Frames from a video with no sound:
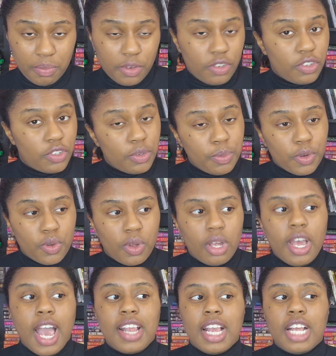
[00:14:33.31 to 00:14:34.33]
which is super
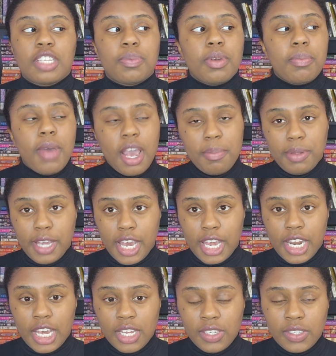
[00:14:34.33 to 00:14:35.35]
cool. And that's what my
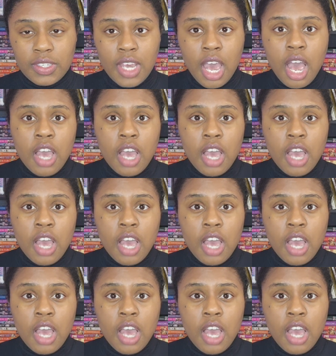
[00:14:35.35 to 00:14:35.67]
plan is.